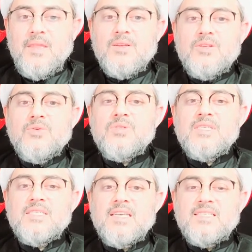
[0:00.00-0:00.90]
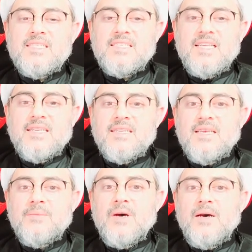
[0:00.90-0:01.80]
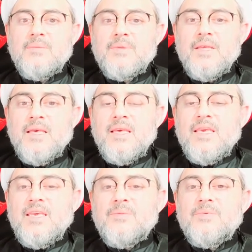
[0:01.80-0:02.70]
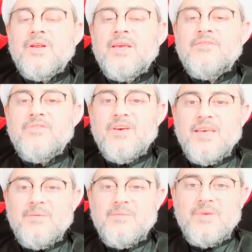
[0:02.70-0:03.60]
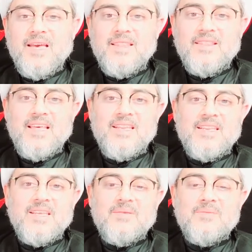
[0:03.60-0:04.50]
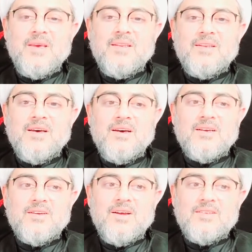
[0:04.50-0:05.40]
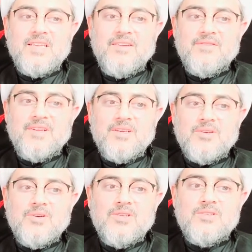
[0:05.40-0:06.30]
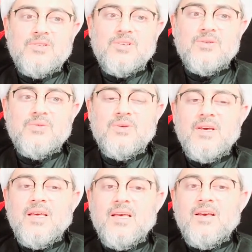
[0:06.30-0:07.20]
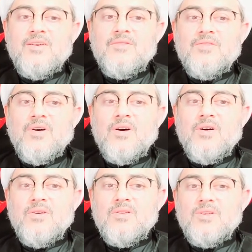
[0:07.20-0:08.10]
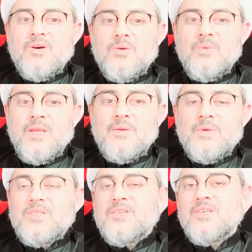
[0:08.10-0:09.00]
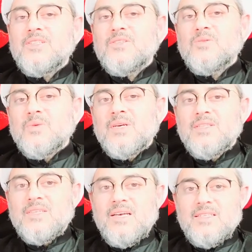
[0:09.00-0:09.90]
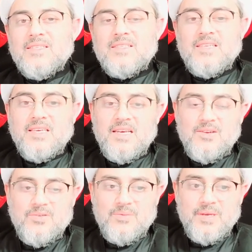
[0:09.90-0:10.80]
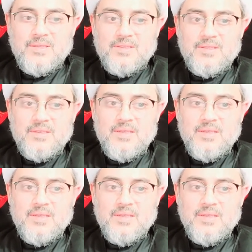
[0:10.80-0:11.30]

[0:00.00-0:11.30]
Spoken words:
do suggest is that Imam, he prayed for him, and then may Allah grant every good to you for all your well wishes towards us, the Ahlul Bayt.